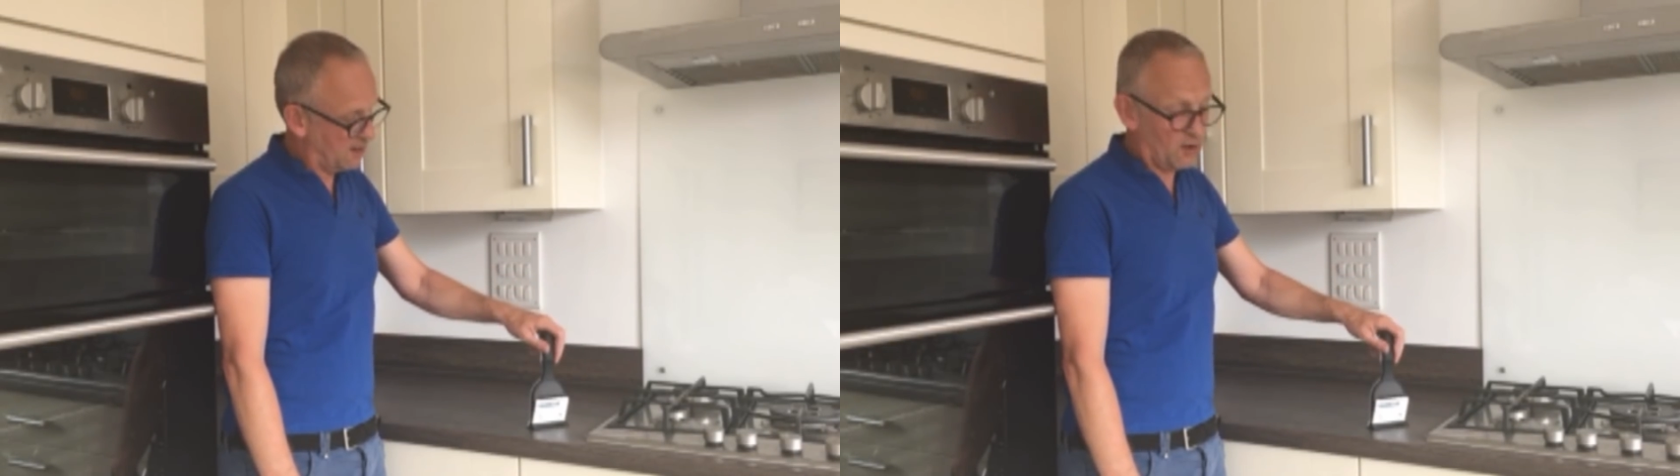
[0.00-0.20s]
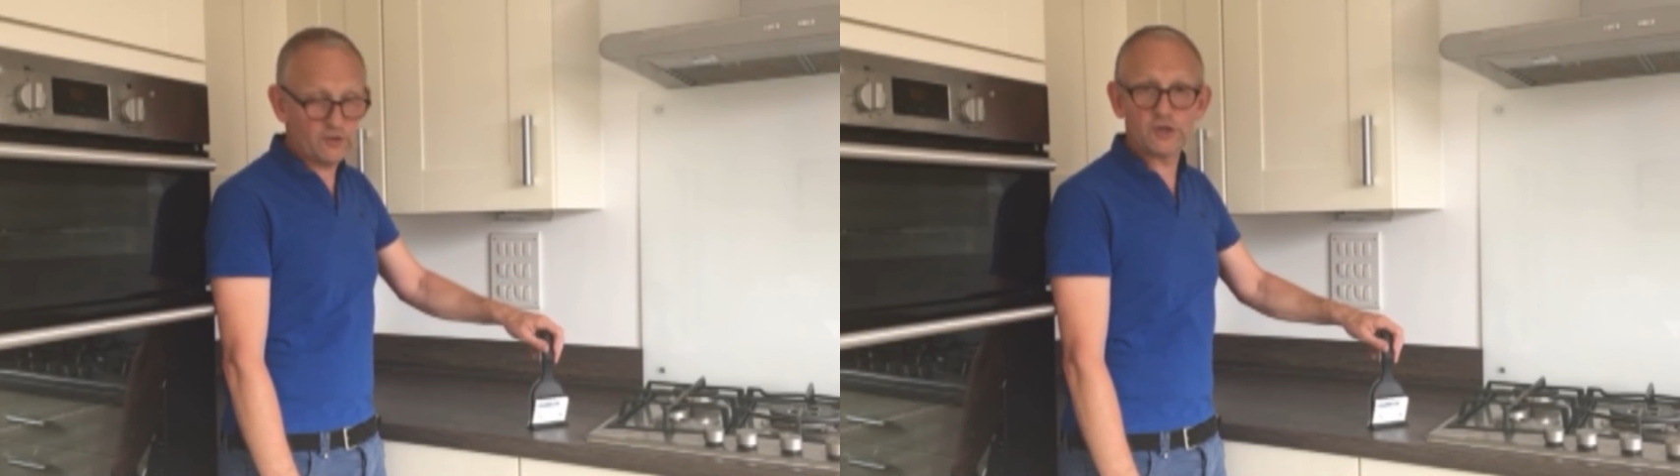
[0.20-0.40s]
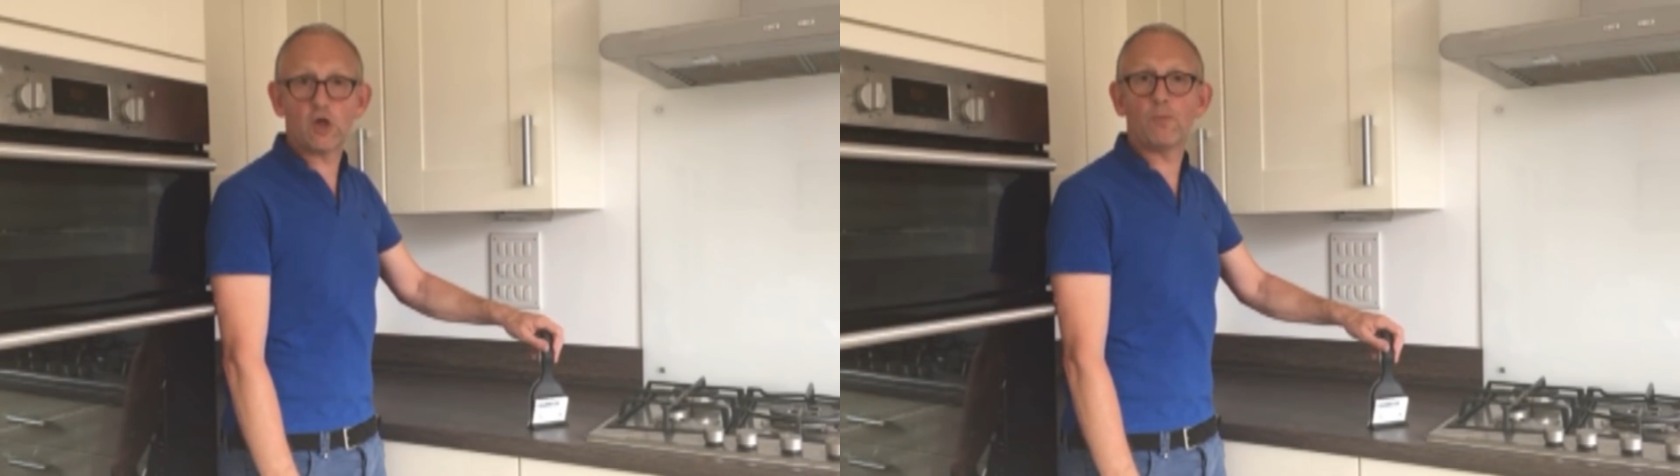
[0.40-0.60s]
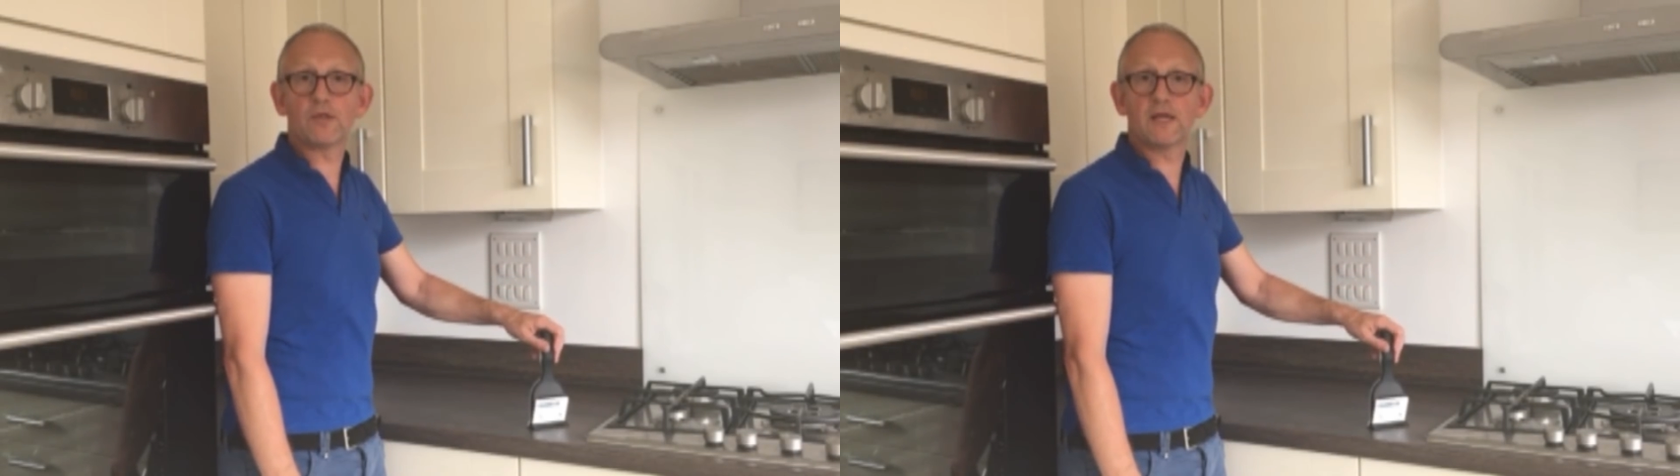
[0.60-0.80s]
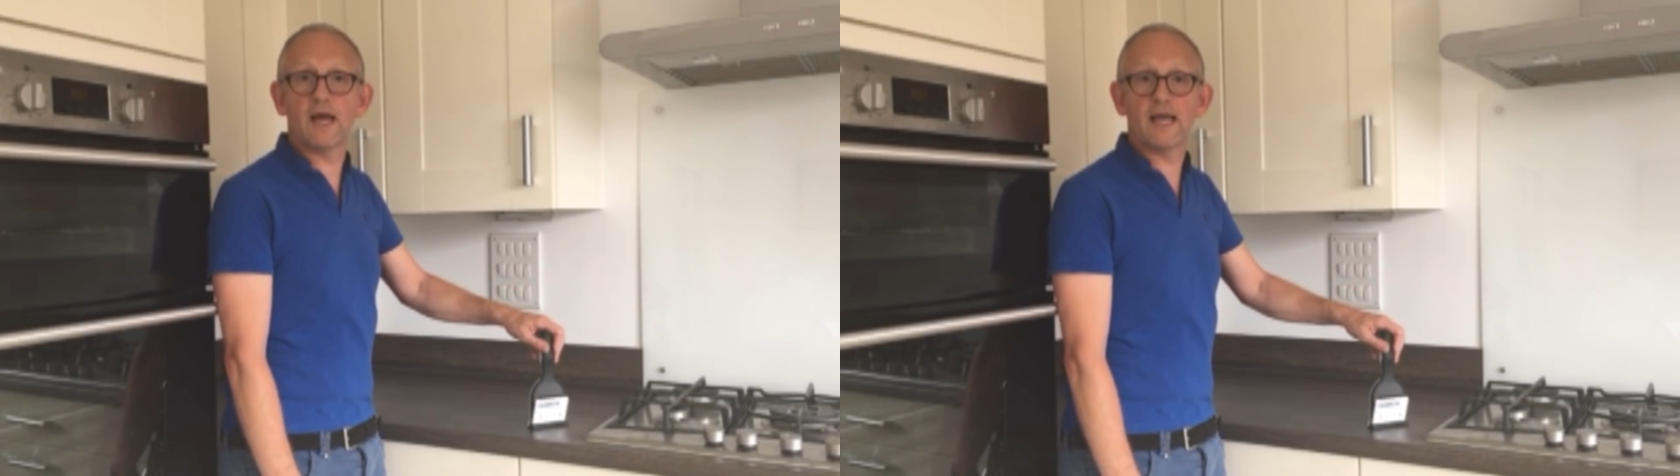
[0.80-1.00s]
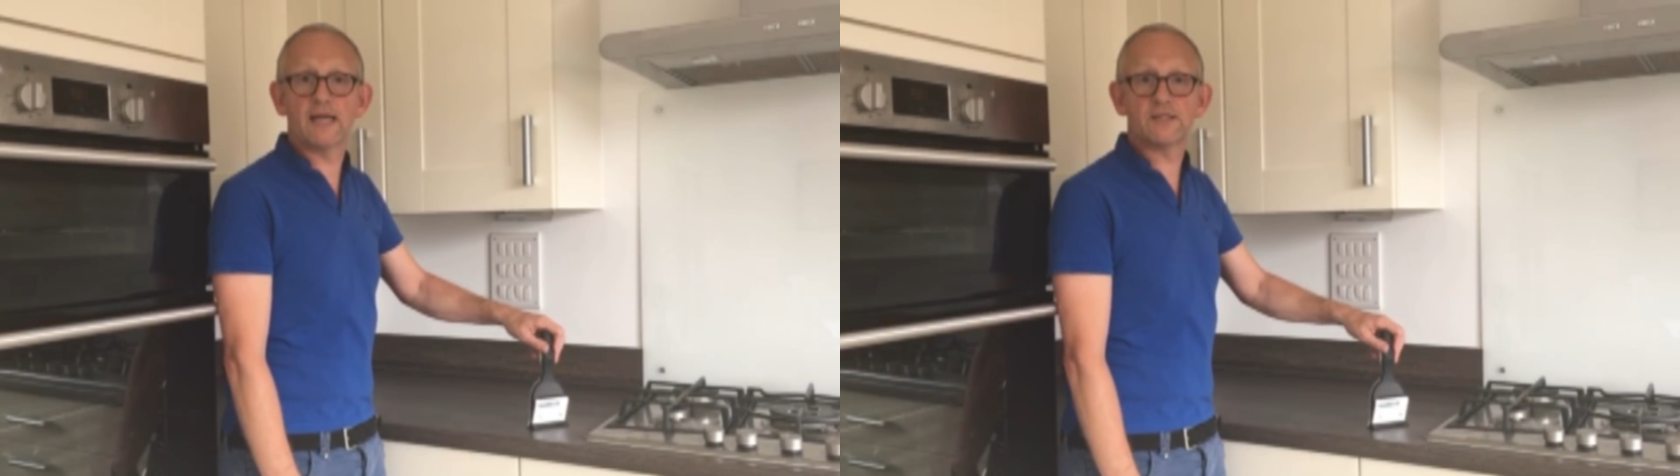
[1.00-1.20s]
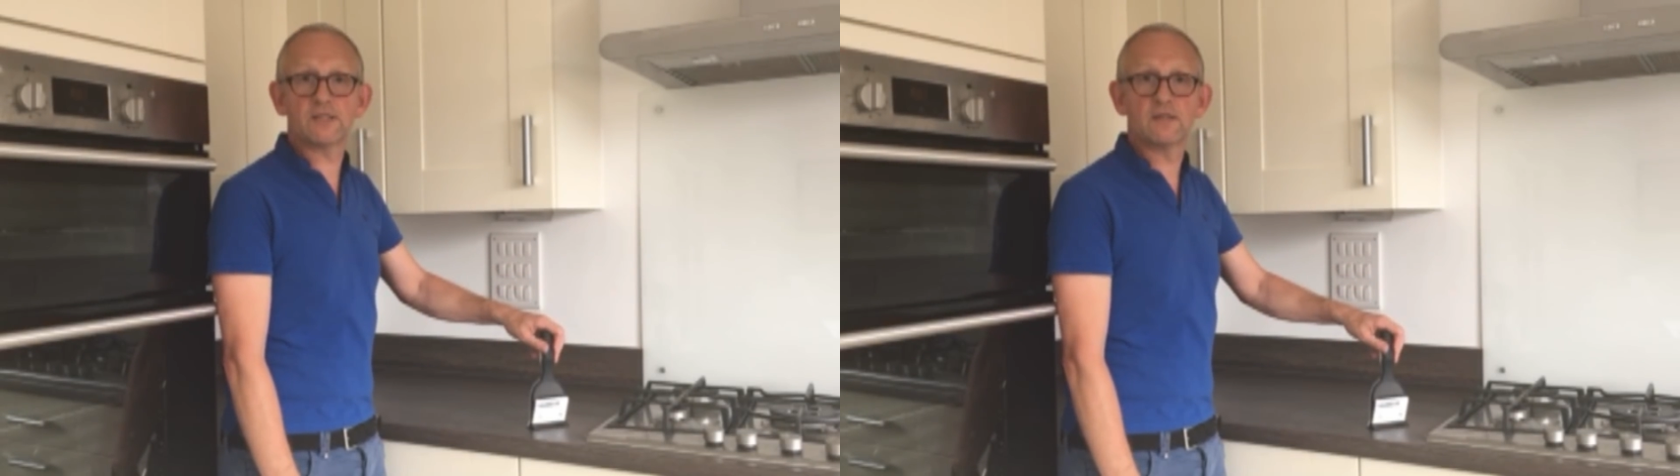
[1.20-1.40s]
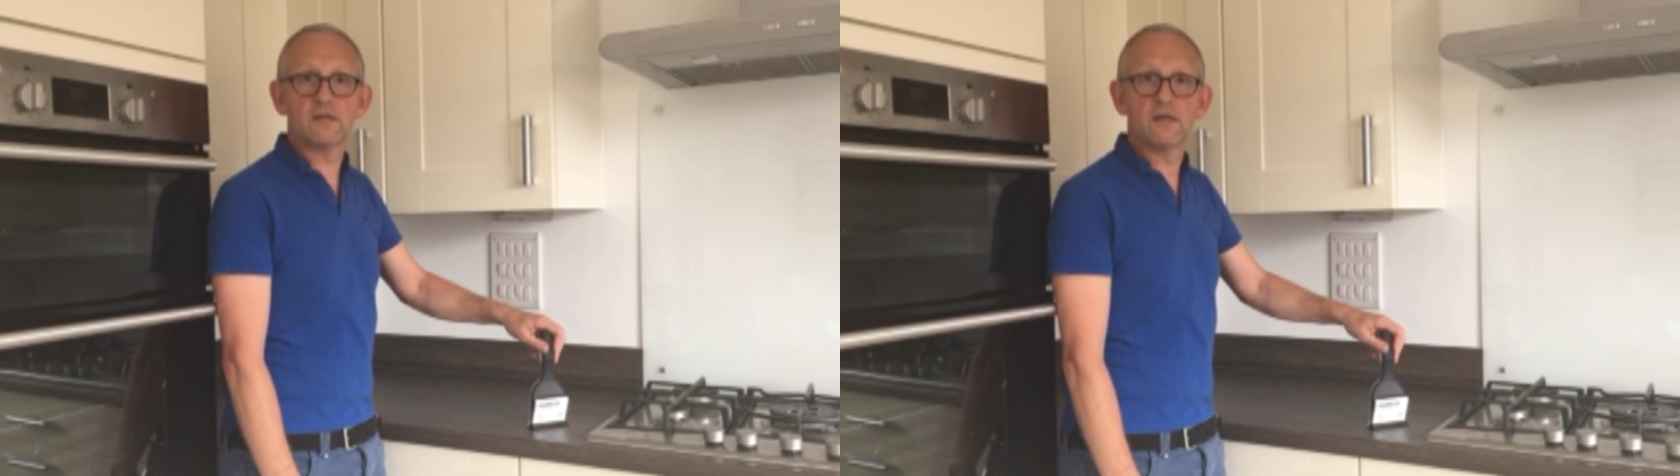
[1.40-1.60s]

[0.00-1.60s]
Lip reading: on the top of the KS.